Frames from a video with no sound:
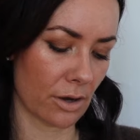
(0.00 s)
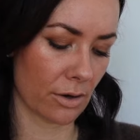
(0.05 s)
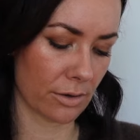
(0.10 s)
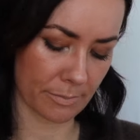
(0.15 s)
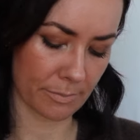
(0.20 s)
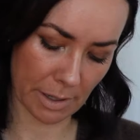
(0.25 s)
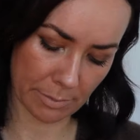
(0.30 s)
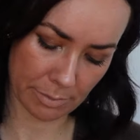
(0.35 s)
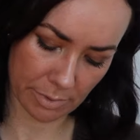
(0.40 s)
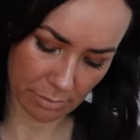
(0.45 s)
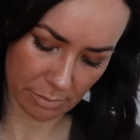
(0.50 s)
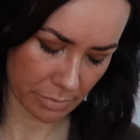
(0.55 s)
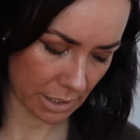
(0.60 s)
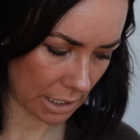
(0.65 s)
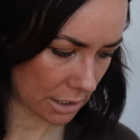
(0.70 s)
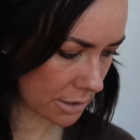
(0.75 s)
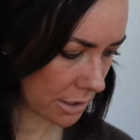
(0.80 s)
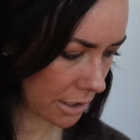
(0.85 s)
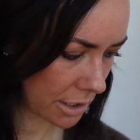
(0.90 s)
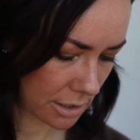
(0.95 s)
it might be a
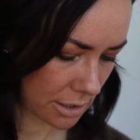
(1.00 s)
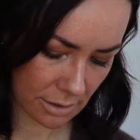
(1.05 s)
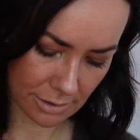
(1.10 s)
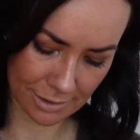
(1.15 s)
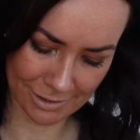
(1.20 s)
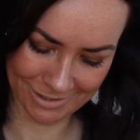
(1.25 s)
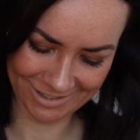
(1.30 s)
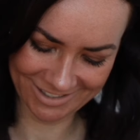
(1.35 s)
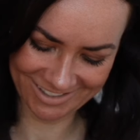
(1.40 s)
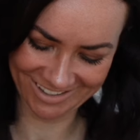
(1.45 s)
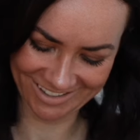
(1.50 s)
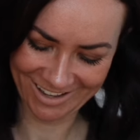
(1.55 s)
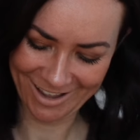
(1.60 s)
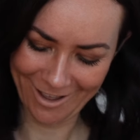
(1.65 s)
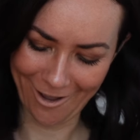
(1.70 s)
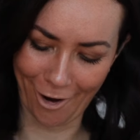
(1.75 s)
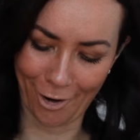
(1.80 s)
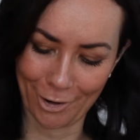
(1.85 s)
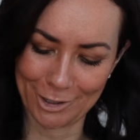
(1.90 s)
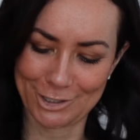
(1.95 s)
Band-Aid. I
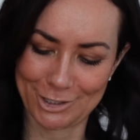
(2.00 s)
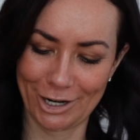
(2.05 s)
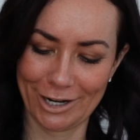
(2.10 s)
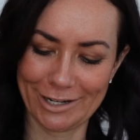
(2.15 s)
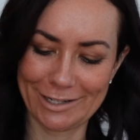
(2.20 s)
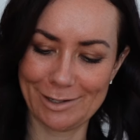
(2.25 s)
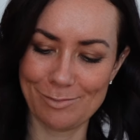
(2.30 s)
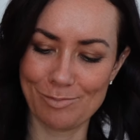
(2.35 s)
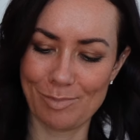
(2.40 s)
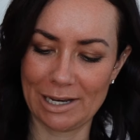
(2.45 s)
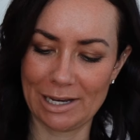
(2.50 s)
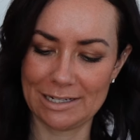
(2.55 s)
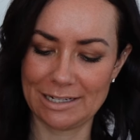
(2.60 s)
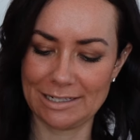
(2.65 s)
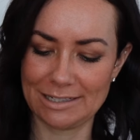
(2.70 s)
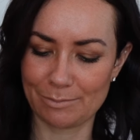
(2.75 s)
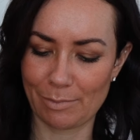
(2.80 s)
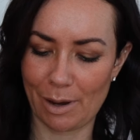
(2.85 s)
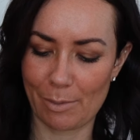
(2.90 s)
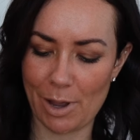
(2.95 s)
always try to keep
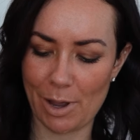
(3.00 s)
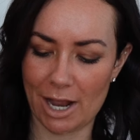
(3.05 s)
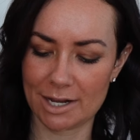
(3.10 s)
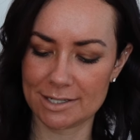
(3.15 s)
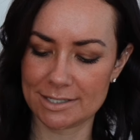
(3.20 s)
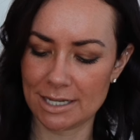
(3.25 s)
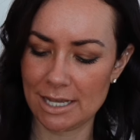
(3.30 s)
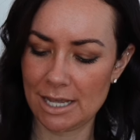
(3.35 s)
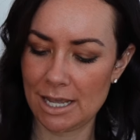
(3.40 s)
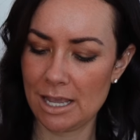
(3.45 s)
Band-Aids in my bags.